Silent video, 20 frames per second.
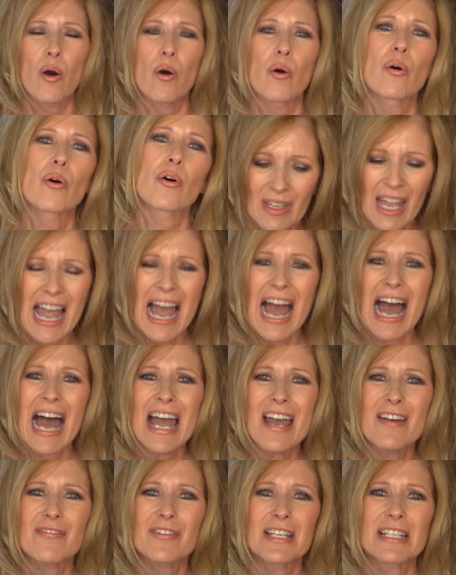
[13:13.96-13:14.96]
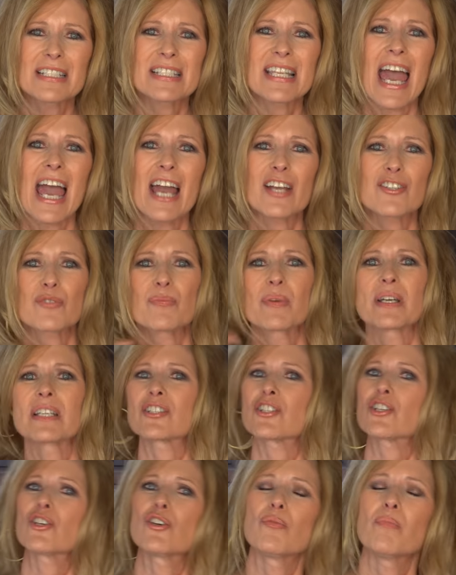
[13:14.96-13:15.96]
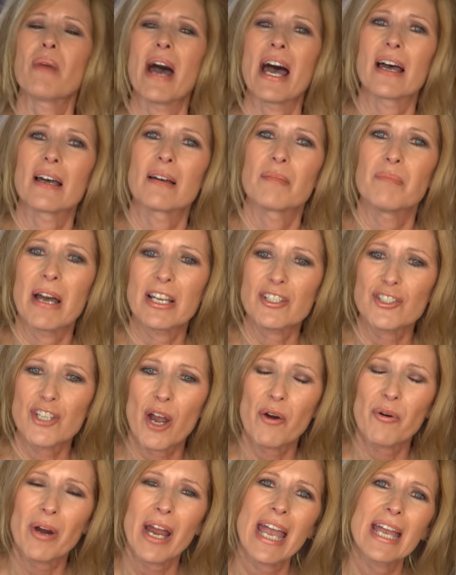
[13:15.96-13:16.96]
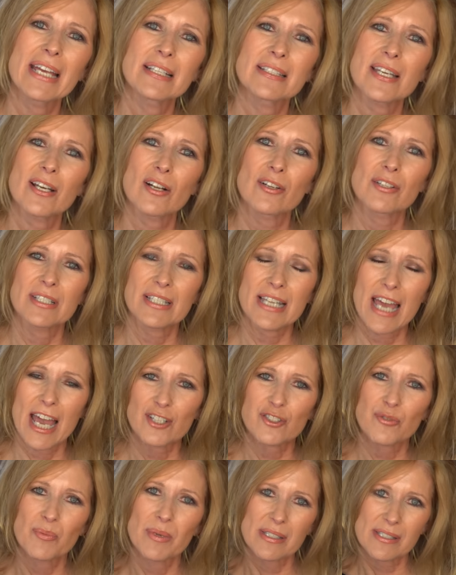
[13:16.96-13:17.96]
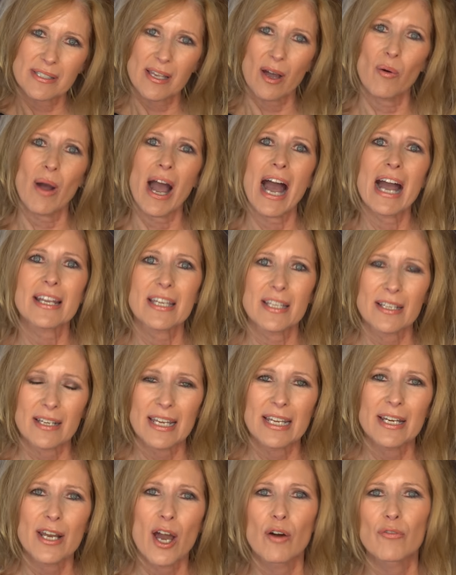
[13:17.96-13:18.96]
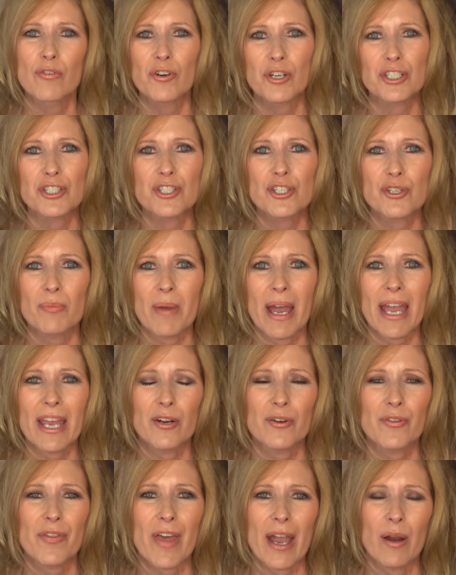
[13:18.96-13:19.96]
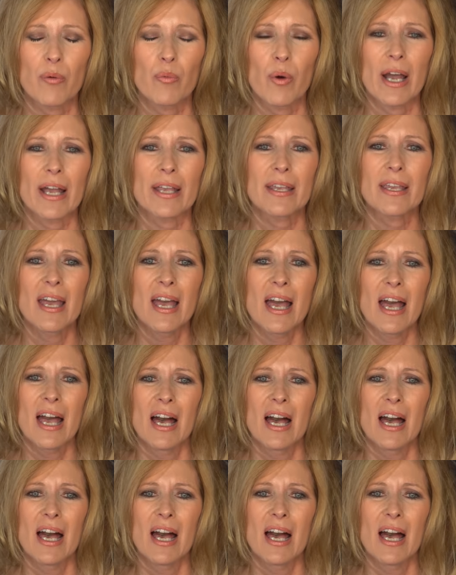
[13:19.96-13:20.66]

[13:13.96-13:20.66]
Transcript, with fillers: or I have an attachment to my shower, handheld attachment, so I can lean over and do my hair that way.